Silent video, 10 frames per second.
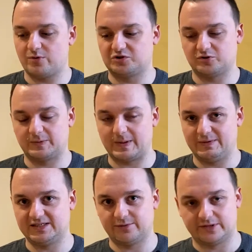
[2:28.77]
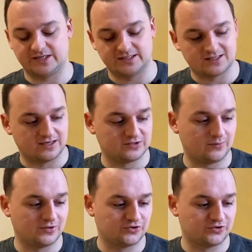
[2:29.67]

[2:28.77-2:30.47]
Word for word: Dr. Pepper Zero tastes like, so I'm going to